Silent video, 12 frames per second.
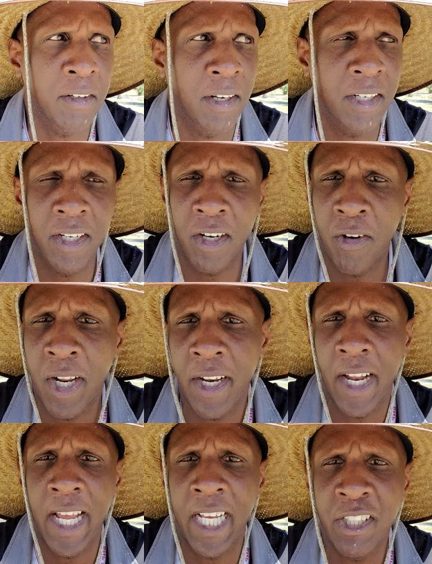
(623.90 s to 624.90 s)
learn how
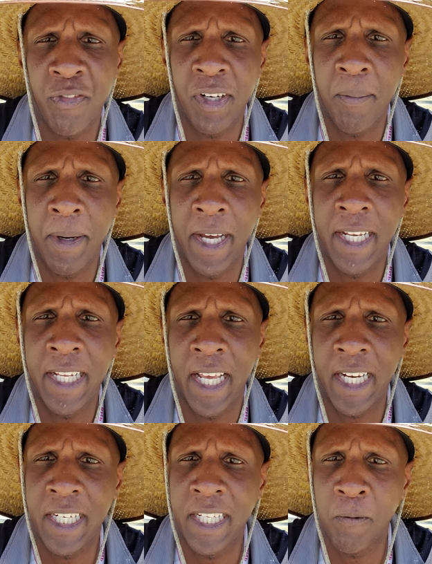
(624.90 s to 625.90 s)
to ask for the money,
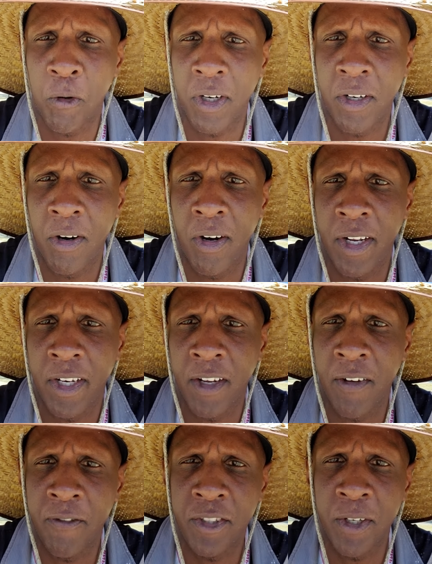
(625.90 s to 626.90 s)
and I didn't work hard
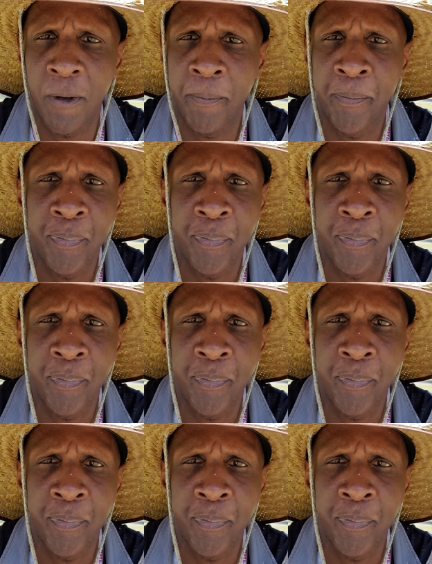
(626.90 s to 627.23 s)
enough, so.